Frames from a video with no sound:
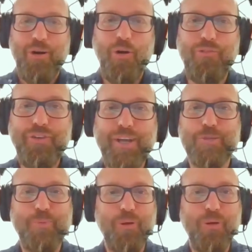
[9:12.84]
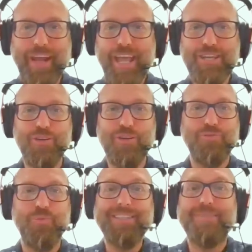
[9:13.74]
of exploration of
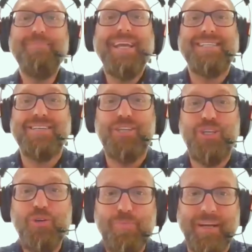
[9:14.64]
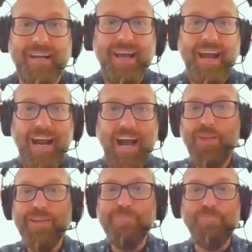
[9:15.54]
what makes us human, how
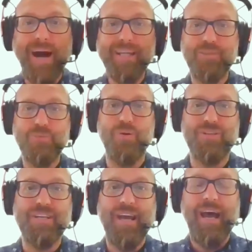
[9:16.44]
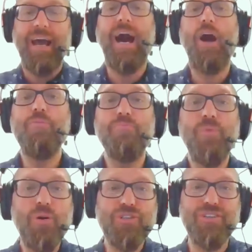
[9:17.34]
the mind works, how
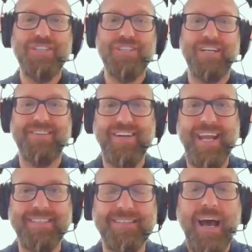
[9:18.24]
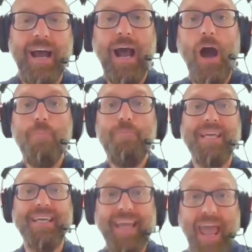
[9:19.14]
emotions are created, how
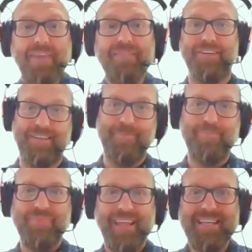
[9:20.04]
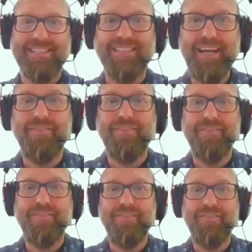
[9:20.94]
behavior is driven,
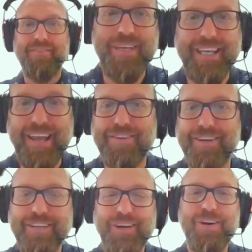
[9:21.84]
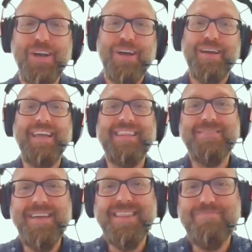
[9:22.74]
what drives behavior.
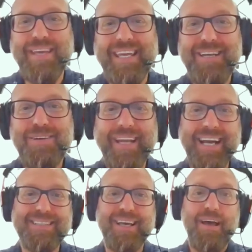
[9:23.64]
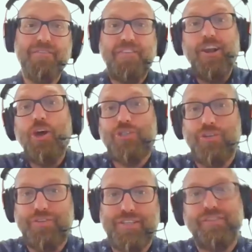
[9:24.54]
In the beginning, we had
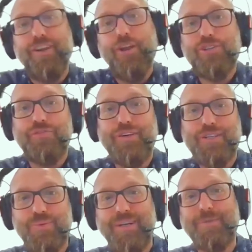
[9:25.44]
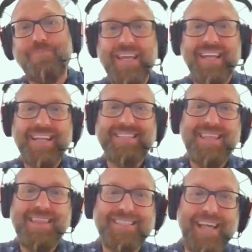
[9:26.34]
philosophers. Philosophers were, let's say,
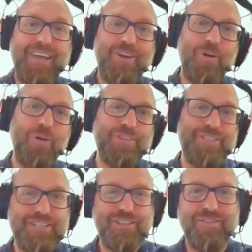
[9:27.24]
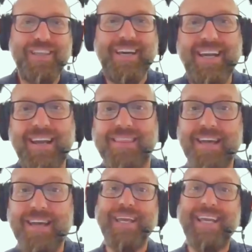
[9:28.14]
the psychologists of the era.
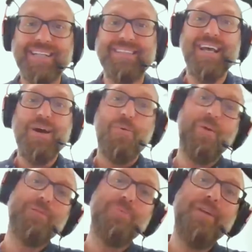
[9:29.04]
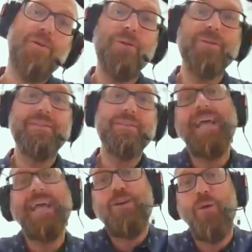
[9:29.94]
Then we had what we called
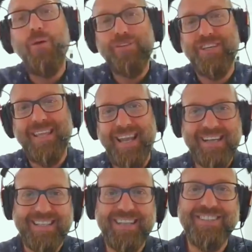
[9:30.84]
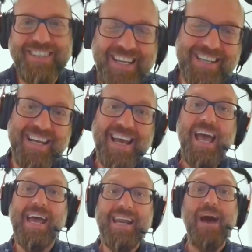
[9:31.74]
psychology the last 100 years.
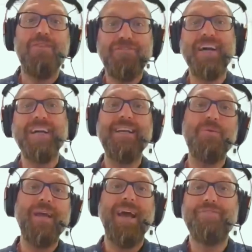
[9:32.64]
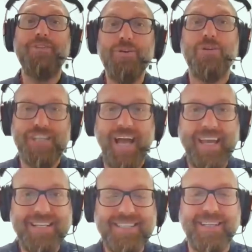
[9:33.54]
And now finally, we have
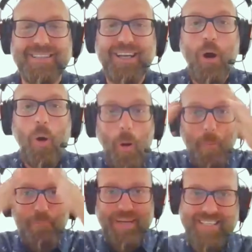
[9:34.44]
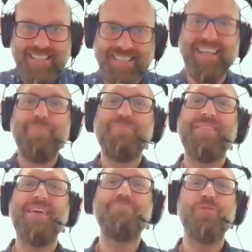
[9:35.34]
neuroscience that opens
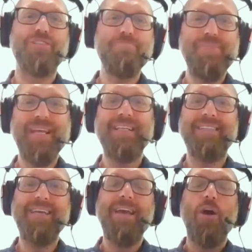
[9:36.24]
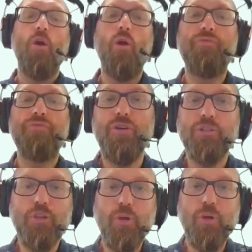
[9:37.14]
the possibility of not
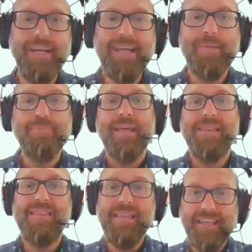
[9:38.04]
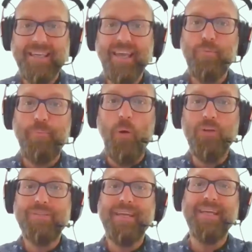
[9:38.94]
only thinking,
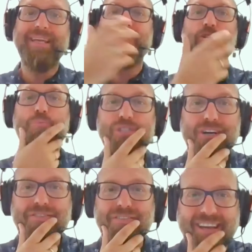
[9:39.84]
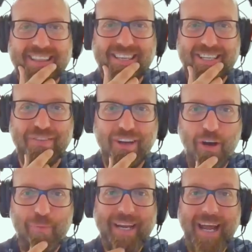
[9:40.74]
pondering, and observing these
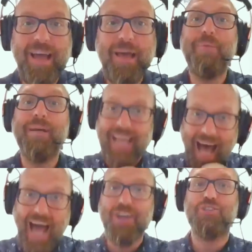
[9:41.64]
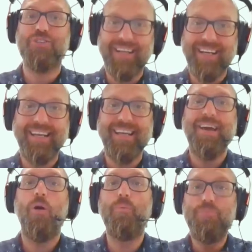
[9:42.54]
phenomena, but actually
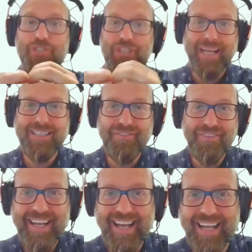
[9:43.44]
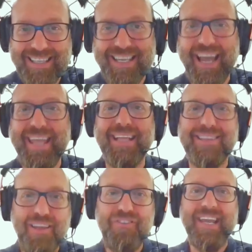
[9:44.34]
objectively and
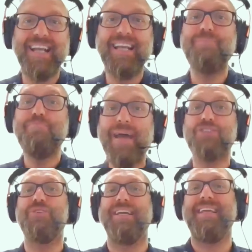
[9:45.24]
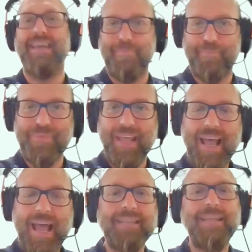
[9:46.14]
scientifically measuring them.
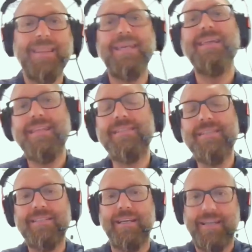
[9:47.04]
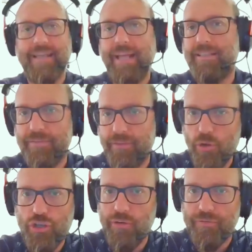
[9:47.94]
And I think this is the great
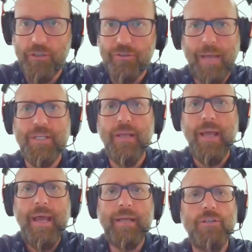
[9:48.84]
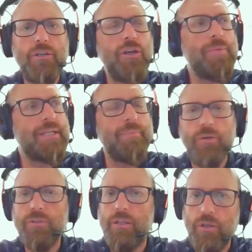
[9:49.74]
revolution of our times. And Thomas, I'm
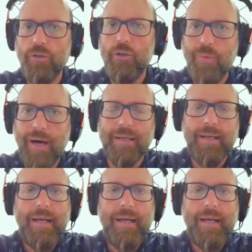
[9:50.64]
not the only one